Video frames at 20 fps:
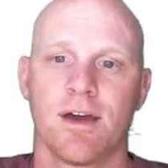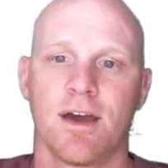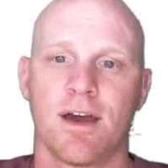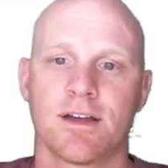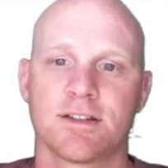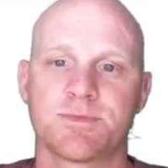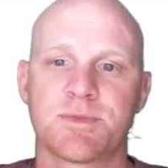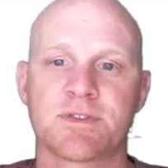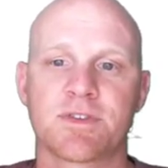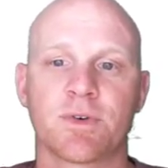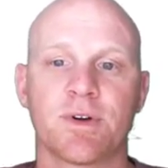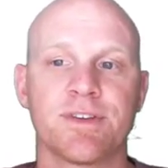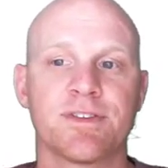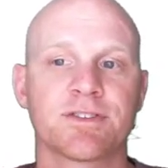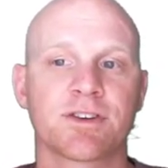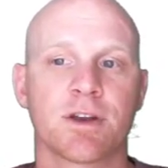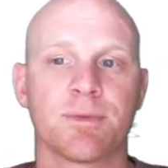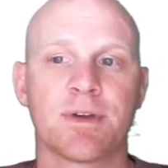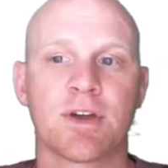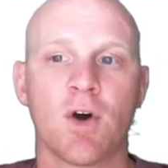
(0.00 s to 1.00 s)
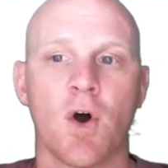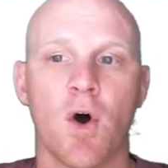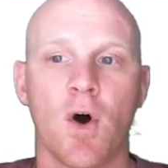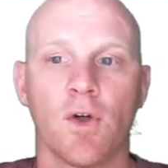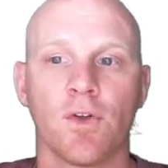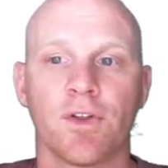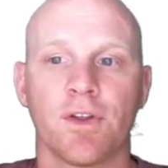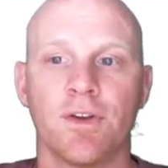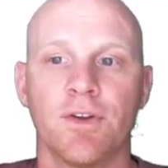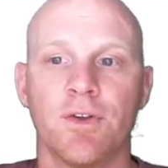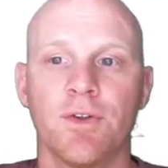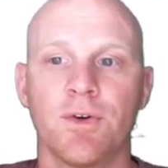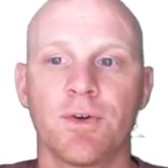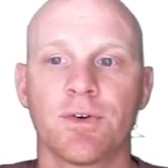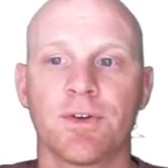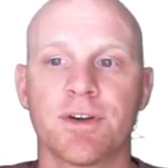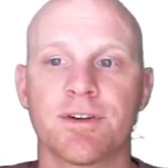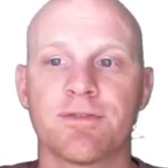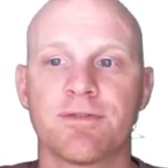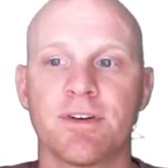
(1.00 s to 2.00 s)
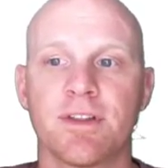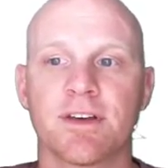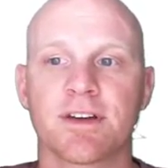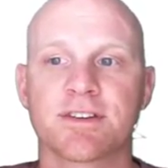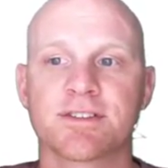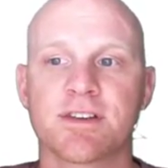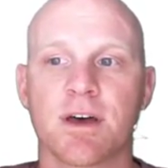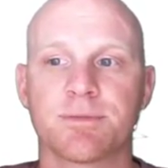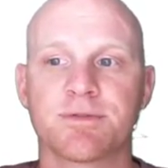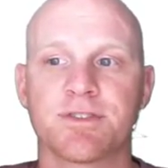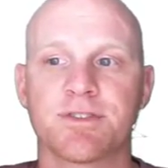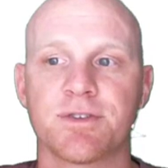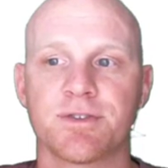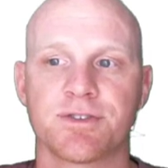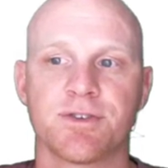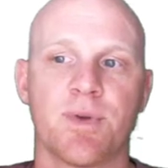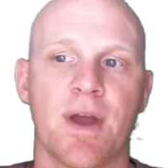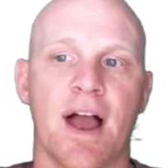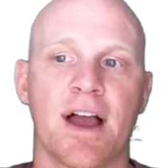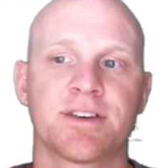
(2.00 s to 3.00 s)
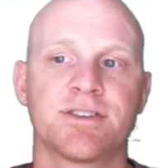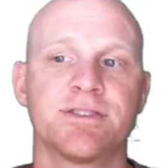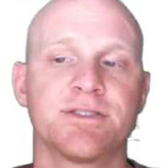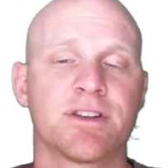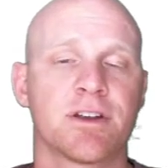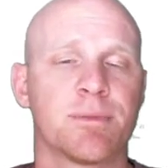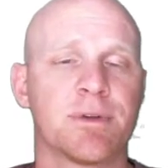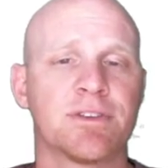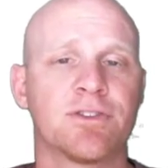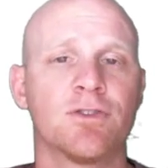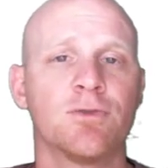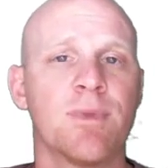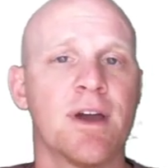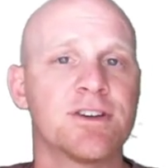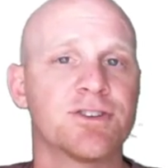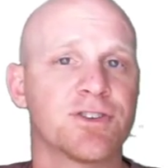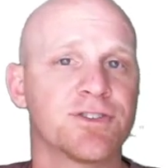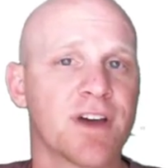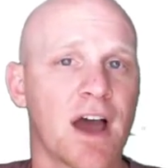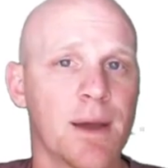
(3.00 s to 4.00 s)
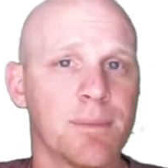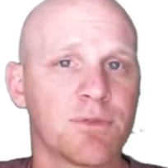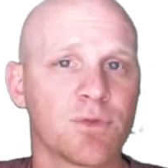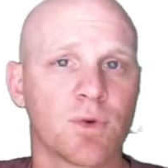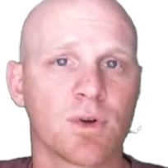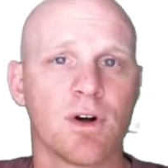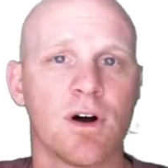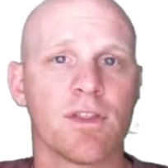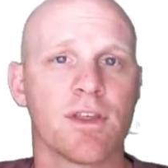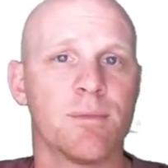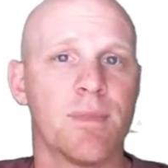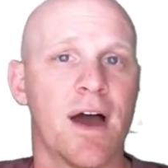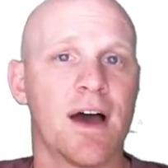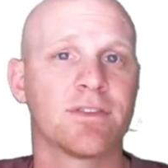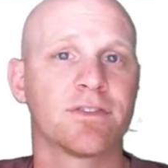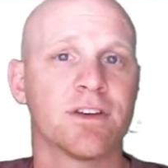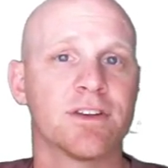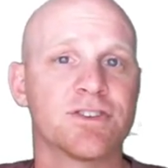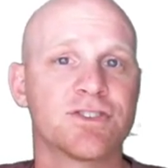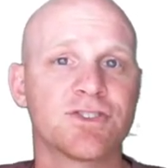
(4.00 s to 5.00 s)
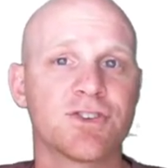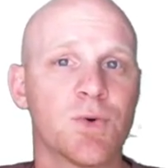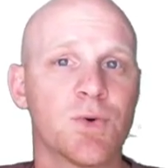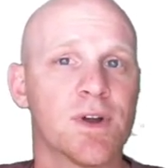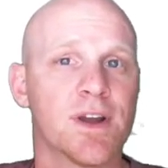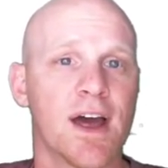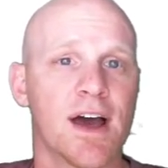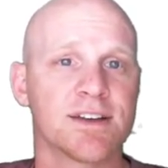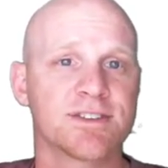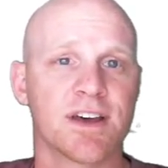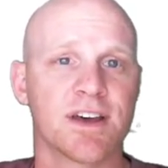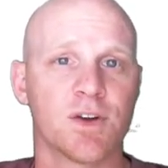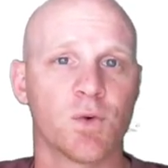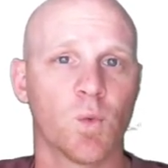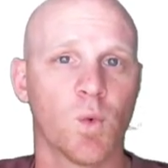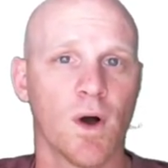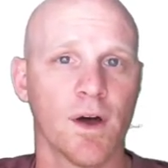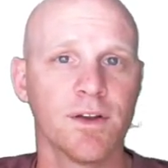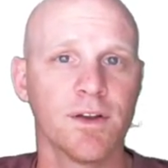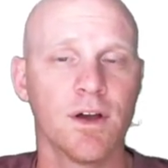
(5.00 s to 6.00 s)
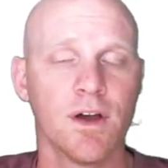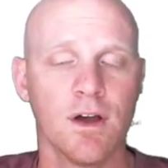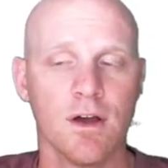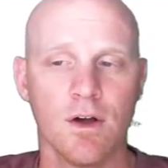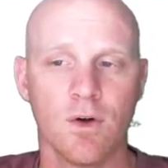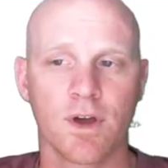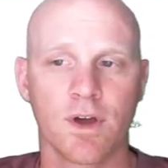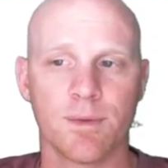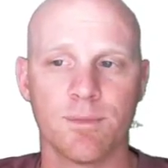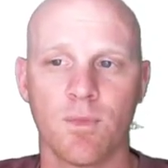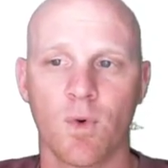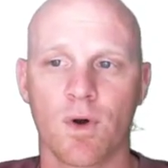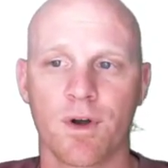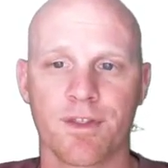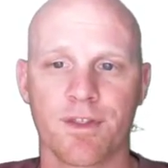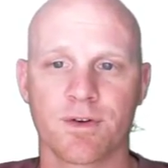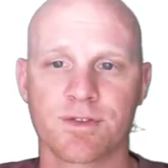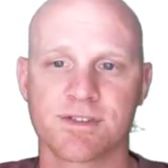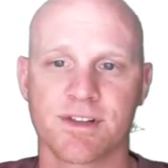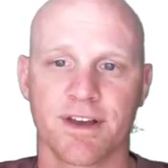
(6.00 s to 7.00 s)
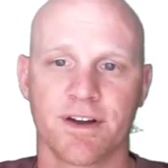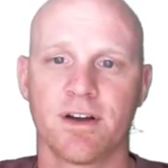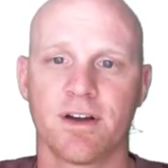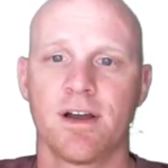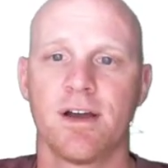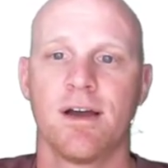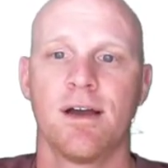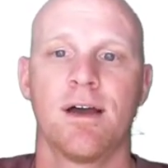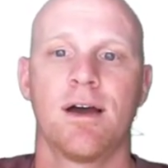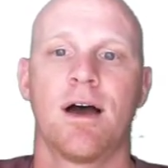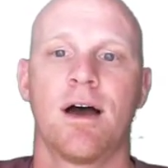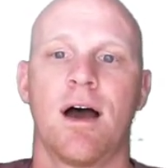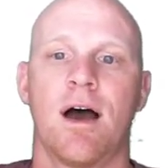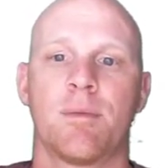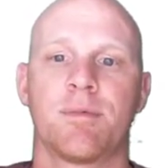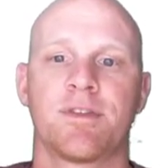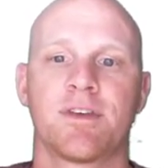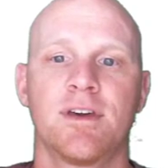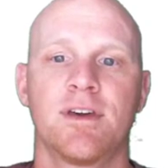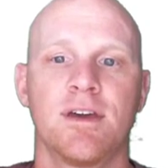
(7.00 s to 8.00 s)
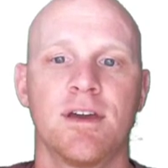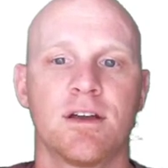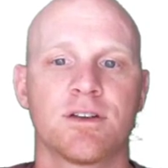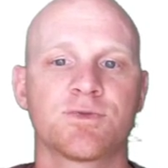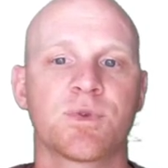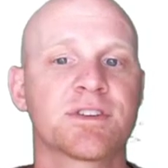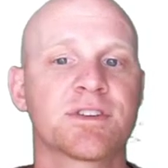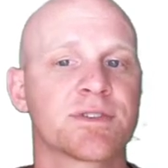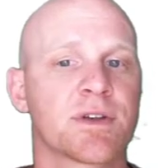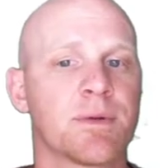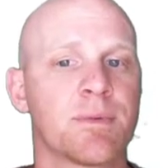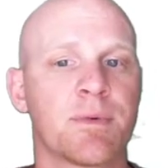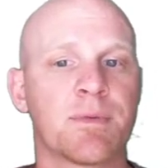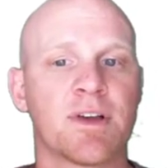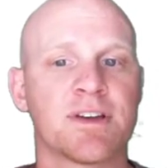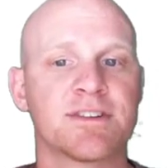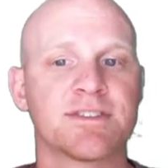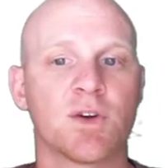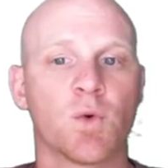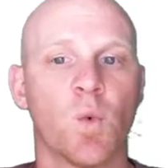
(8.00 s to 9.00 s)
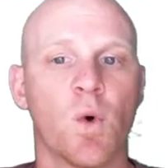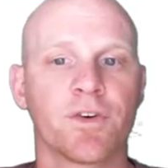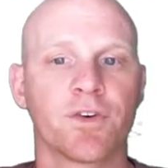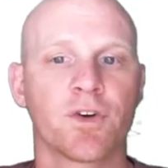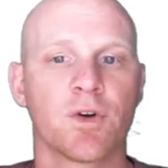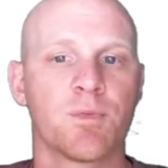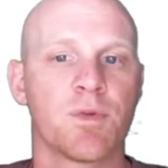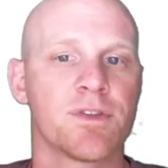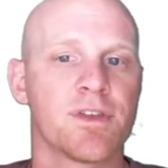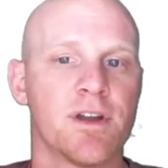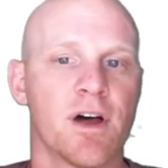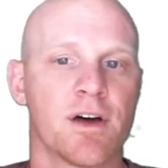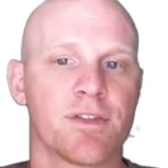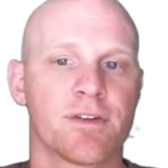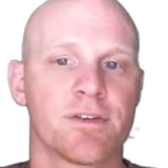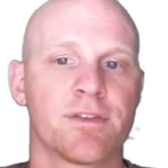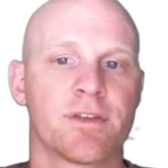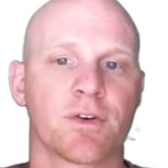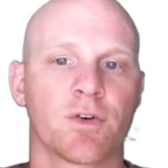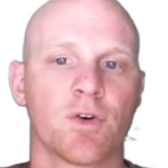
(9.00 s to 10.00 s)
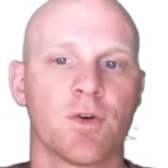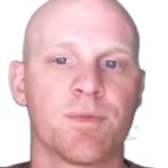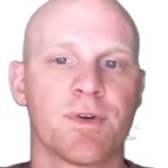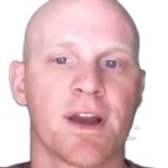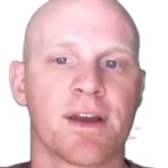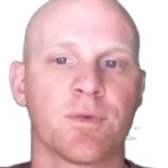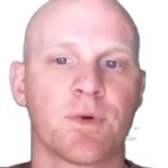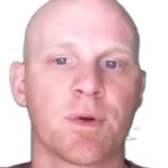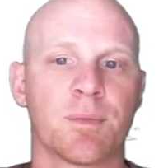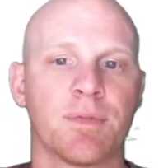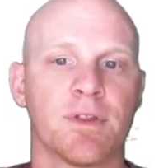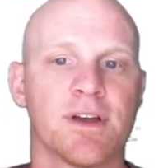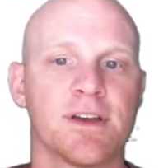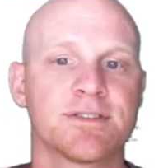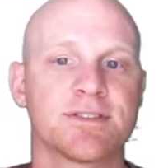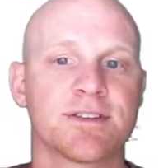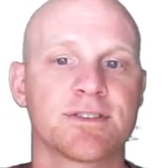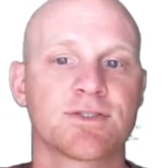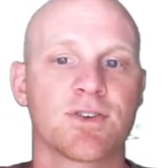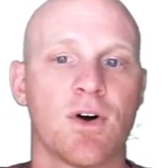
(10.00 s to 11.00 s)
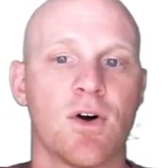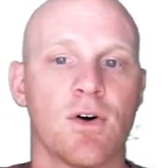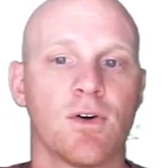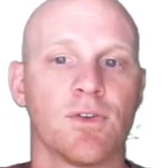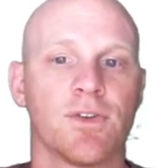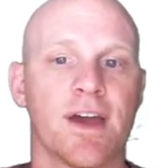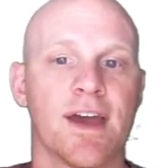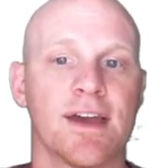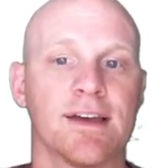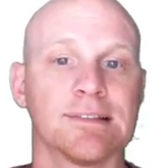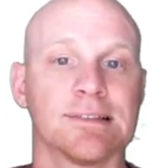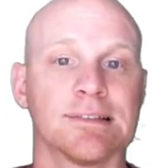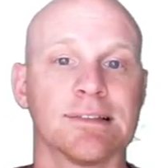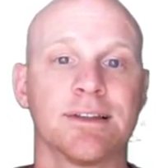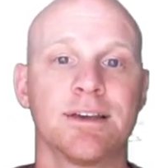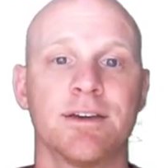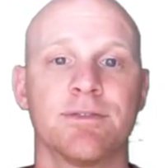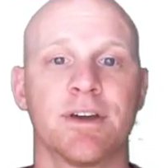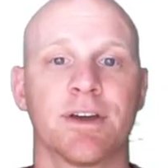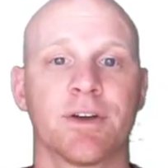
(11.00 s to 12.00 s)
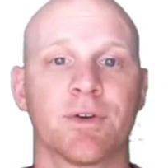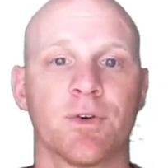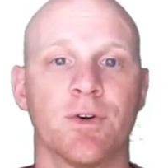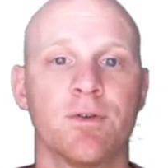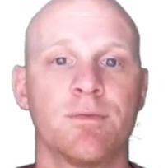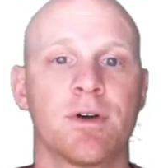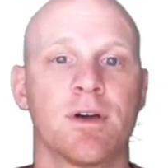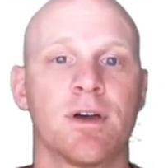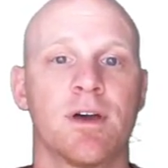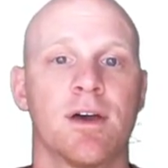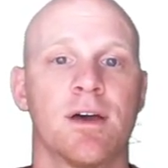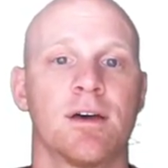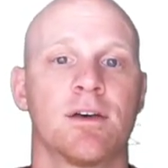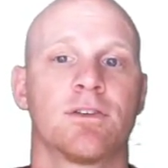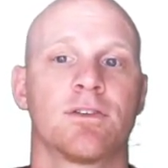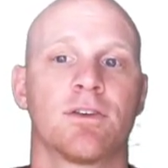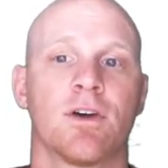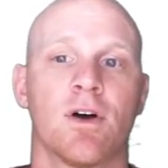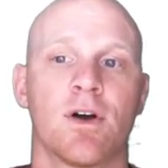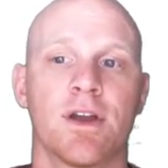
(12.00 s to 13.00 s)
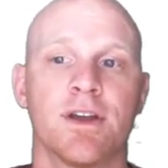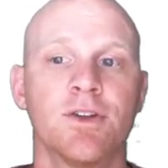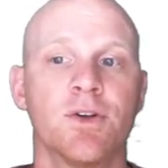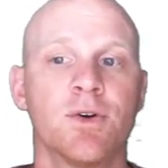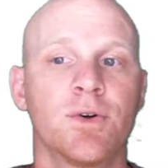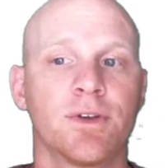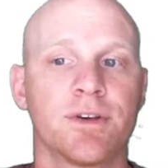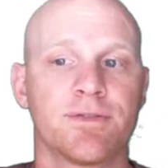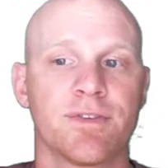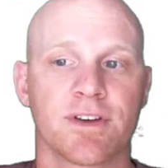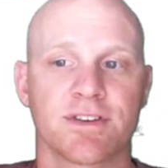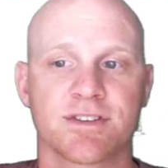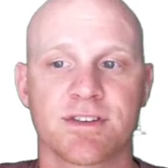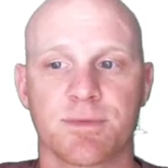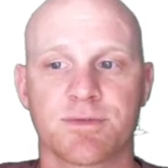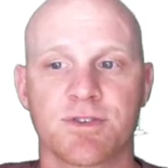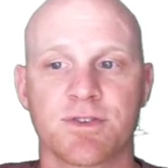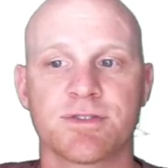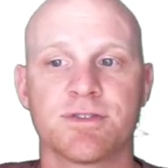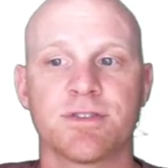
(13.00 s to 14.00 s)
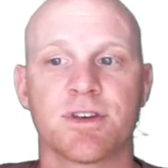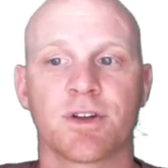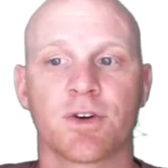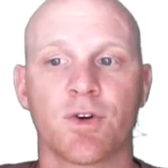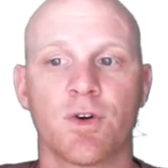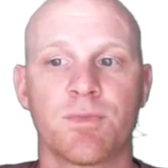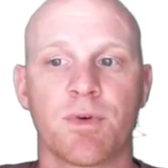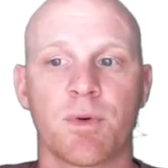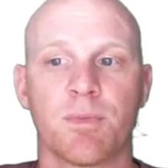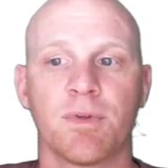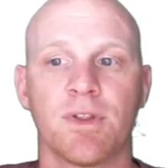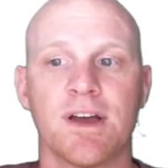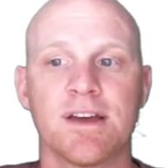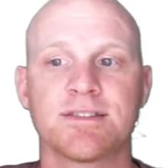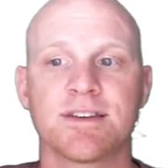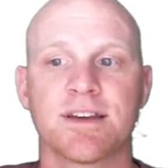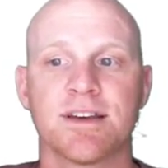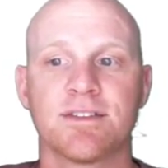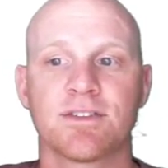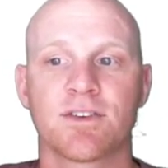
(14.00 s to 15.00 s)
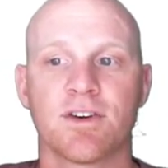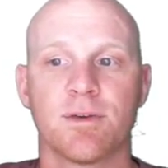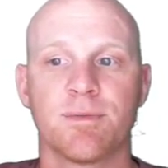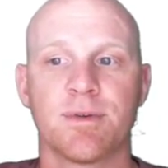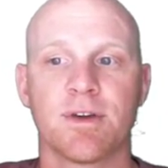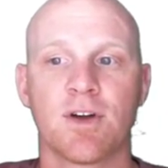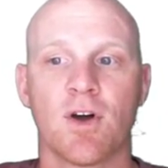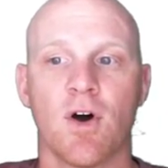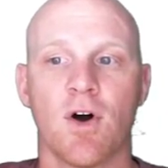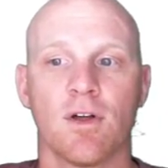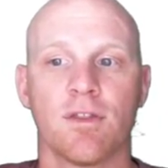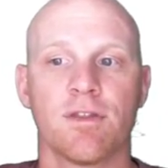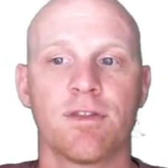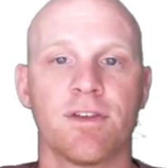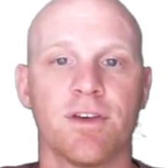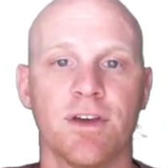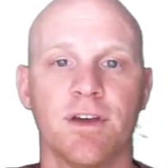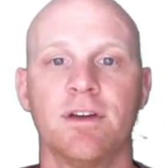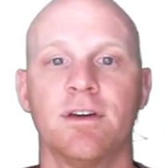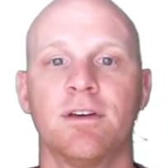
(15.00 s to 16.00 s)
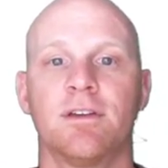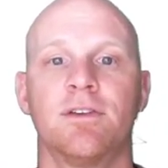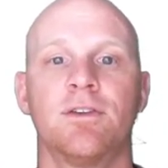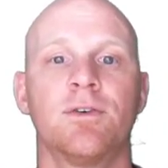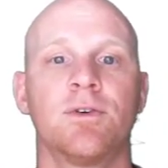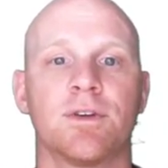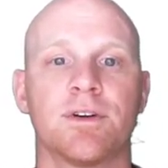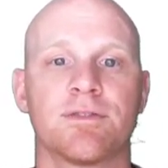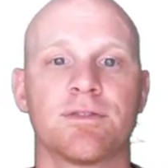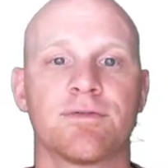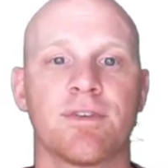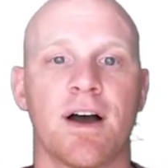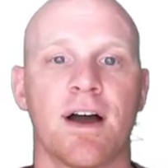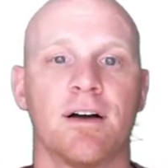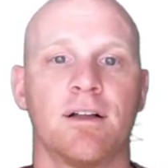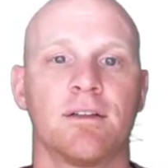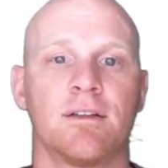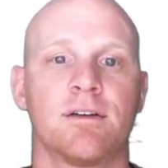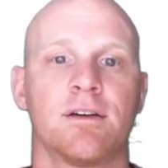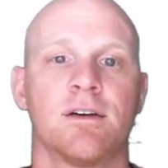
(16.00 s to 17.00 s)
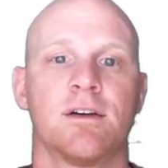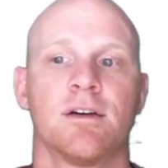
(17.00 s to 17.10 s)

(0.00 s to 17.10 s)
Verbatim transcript: And specifically, these are going to be called nucleophilic substitution reactions. There'll be two major types. We'll call them S N two and S N one. We'll get more into those later. Uh, but the key here is we're just going to be replacing one group with another. The group we're going to replace is called a leaving group. So in a nucleophilic substitution, the group replacing it's going to be called the nucleophile.